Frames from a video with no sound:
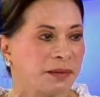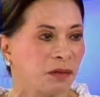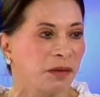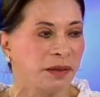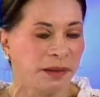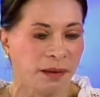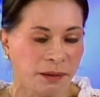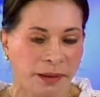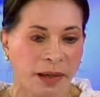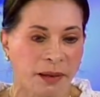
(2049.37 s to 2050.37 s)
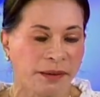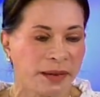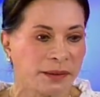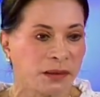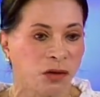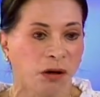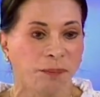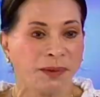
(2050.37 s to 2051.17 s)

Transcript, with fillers: It's already a, a case that's solved.